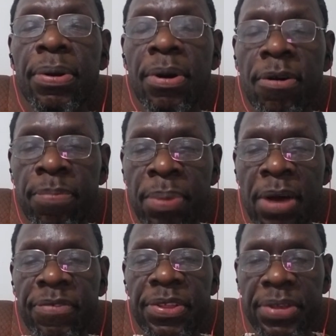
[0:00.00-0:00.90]
of
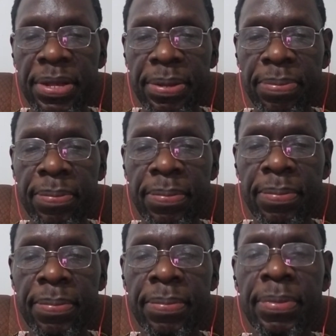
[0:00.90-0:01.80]
poverty.
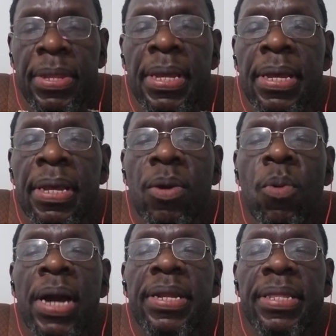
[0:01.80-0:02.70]

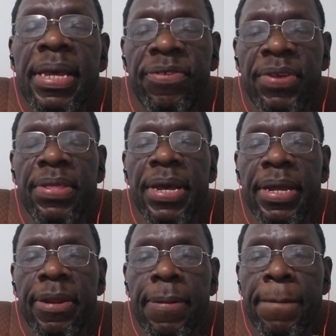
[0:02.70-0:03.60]
Why did they say that?
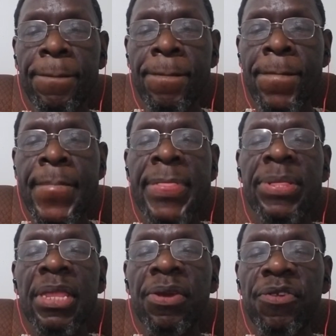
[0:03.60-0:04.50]

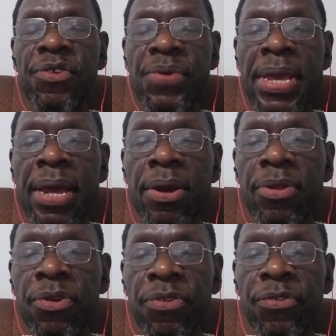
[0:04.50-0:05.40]
Because you cannot
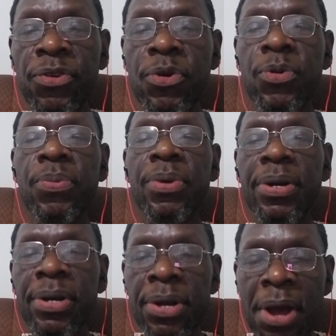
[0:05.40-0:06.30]
consume
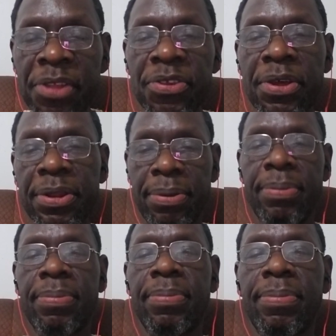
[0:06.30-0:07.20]
cotton.
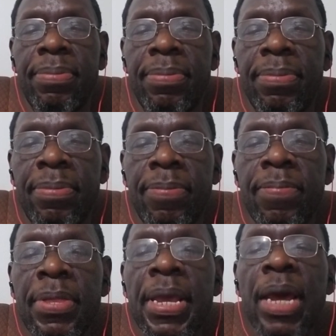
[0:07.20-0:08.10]

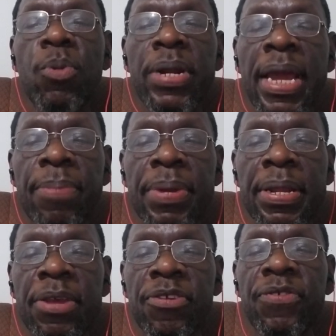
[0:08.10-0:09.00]
And what happened
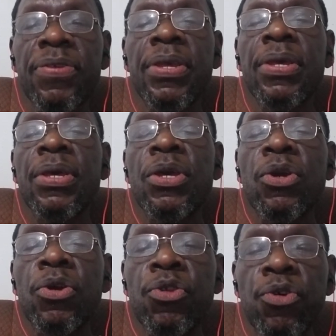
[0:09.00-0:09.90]
is,
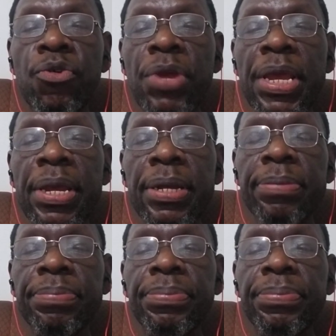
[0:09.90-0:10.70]
during